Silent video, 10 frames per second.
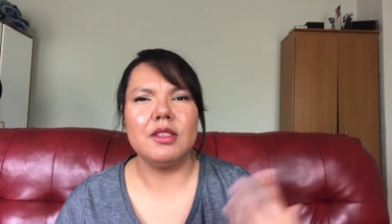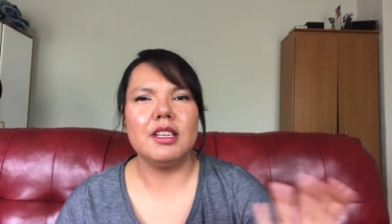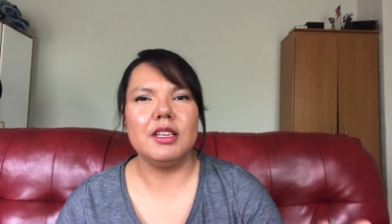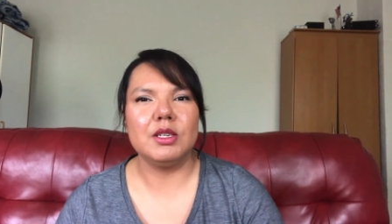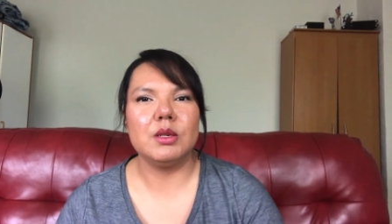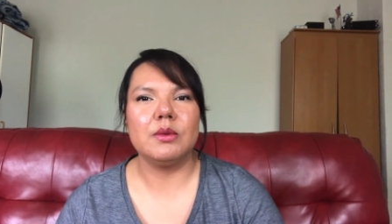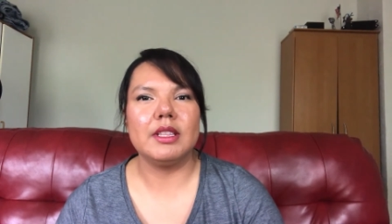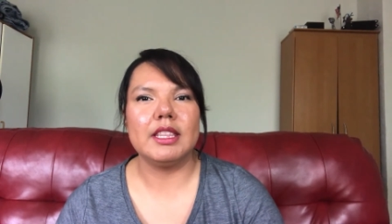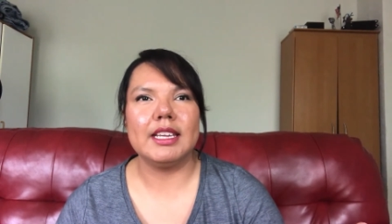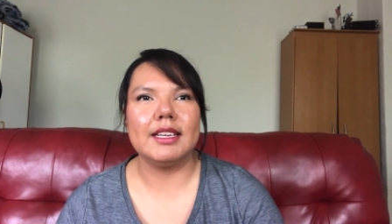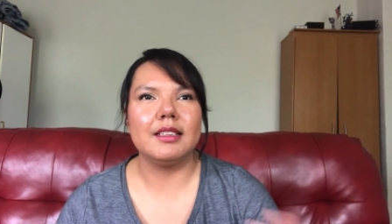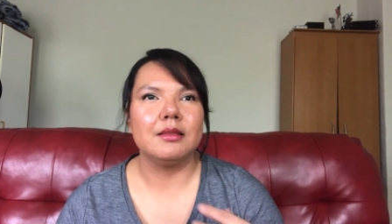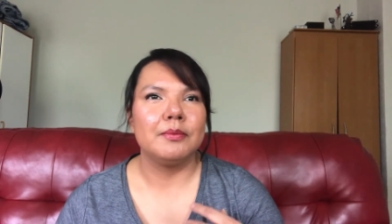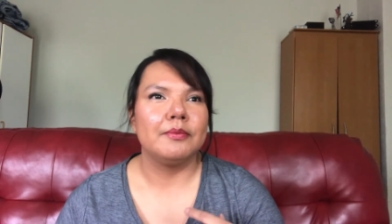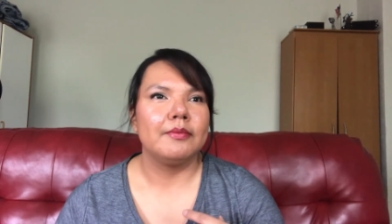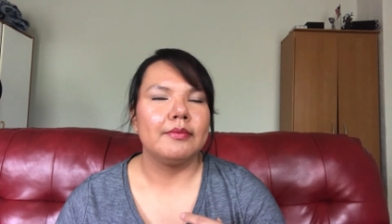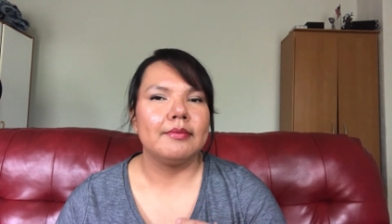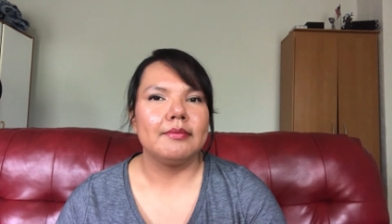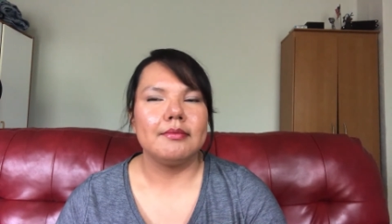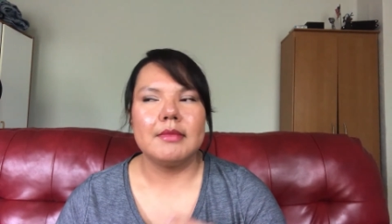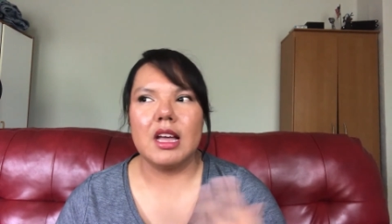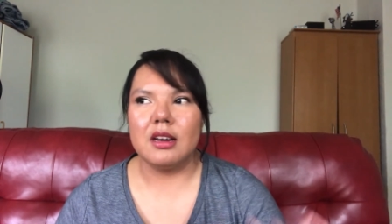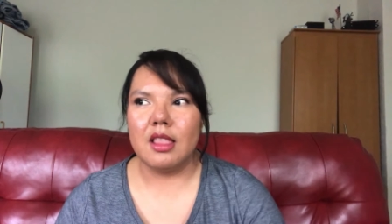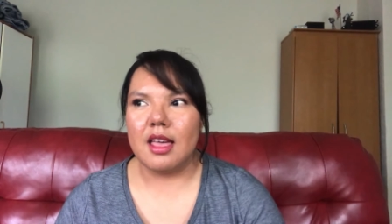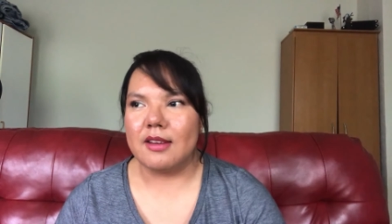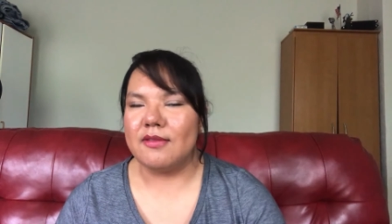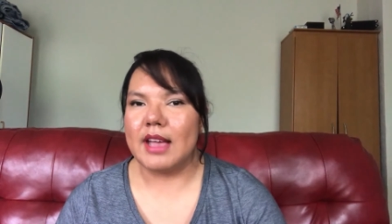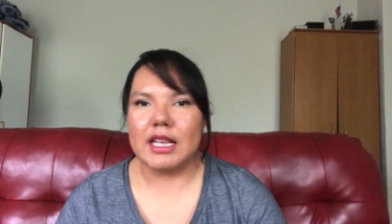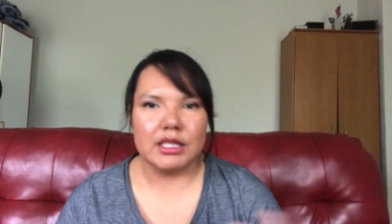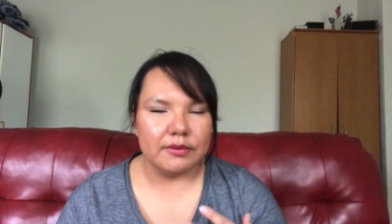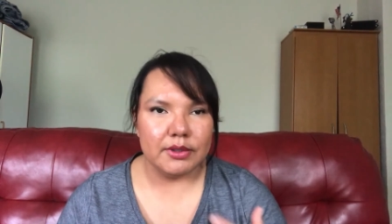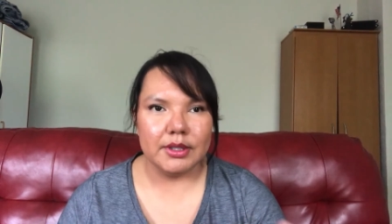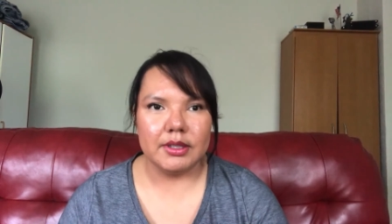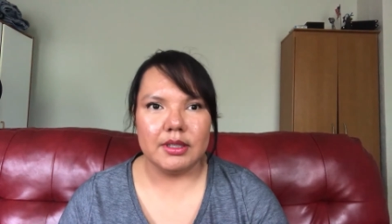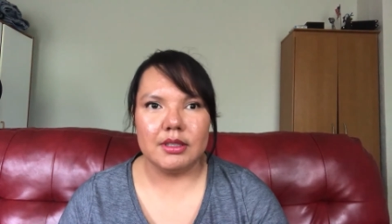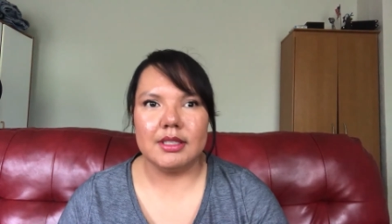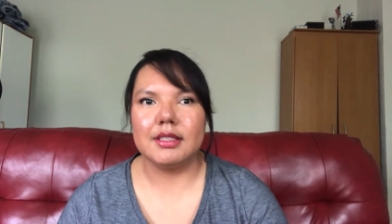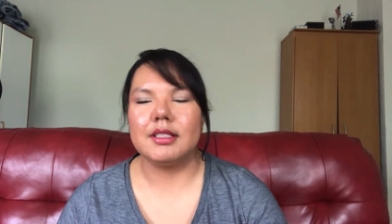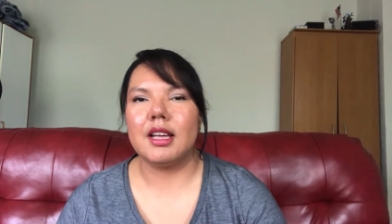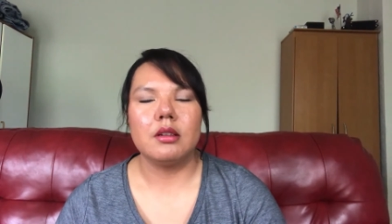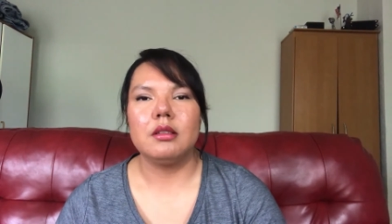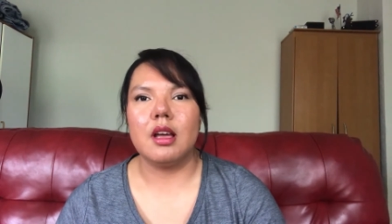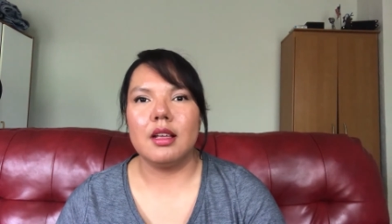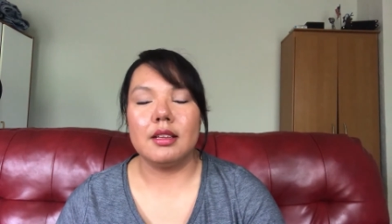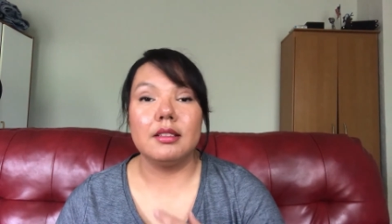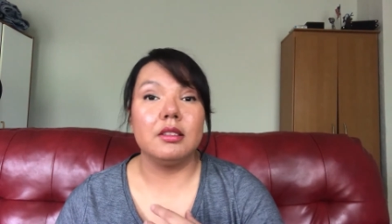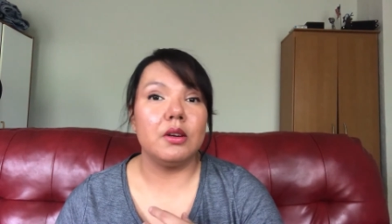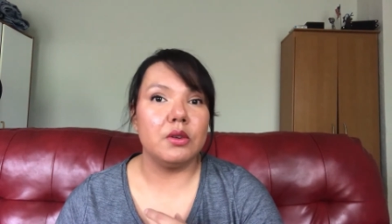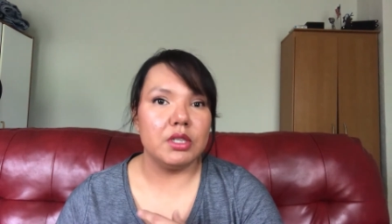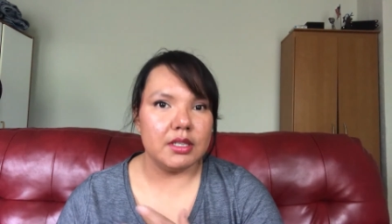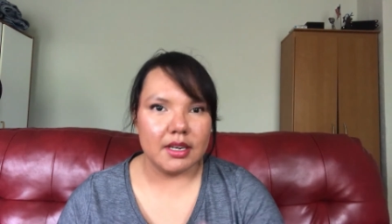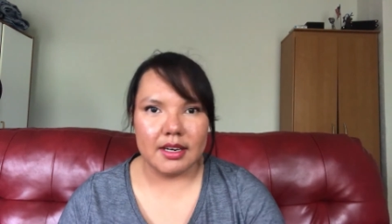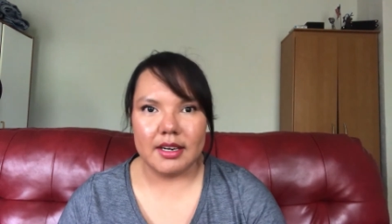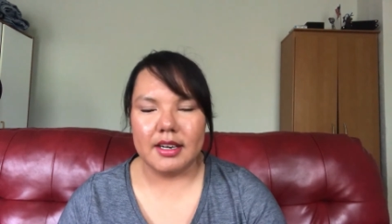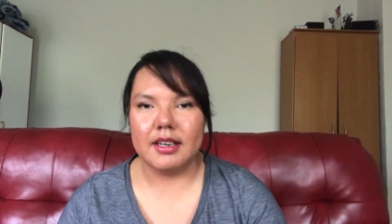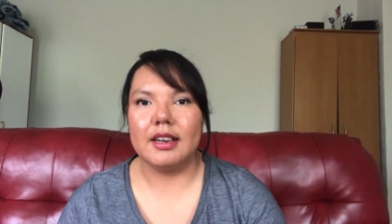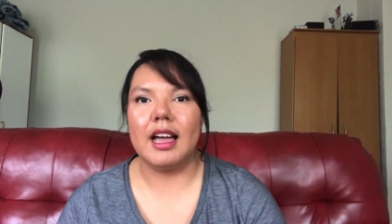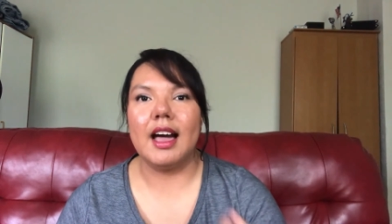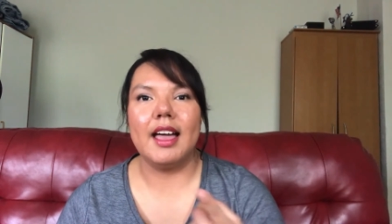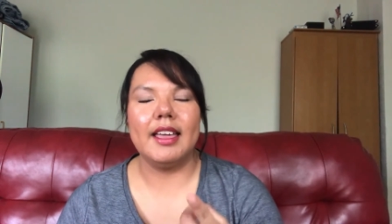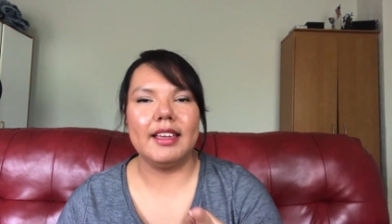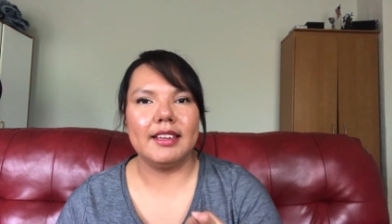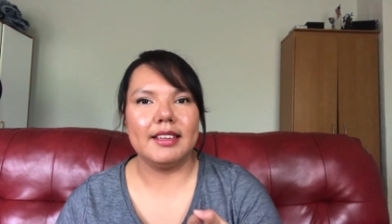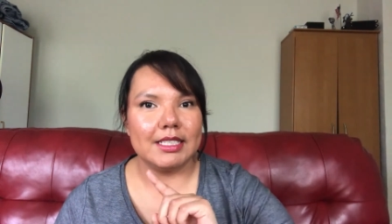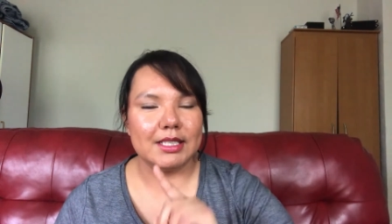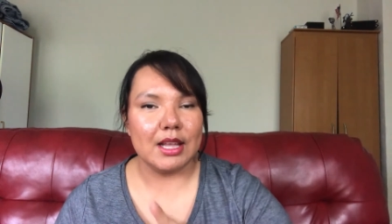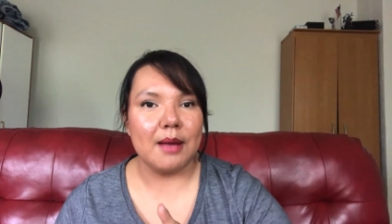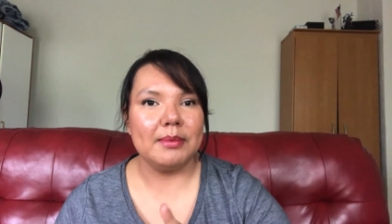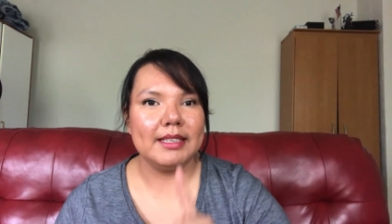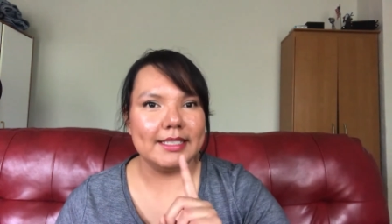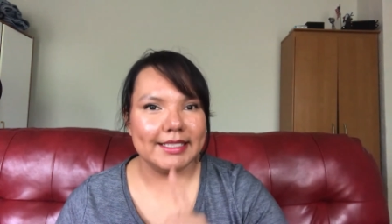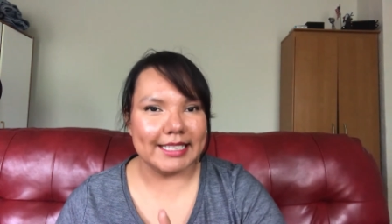the usual thing, not a lot of fast food, no sugar. I stopped